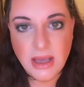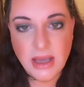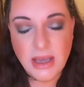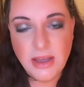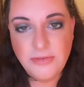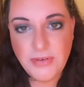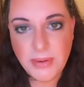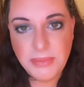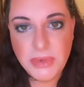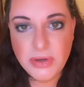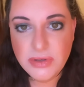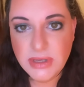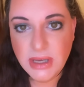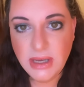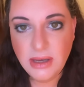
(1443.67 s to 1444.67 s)
if I'm
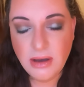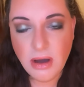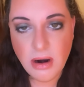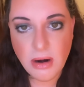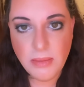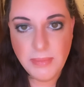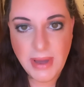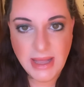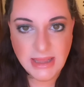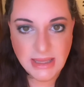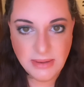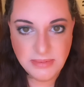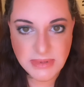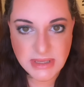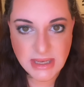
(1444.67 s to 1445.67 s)
using our matte
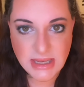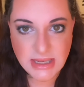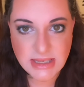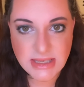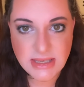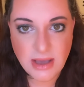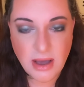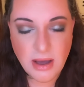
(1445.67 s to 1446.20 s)
lipsticks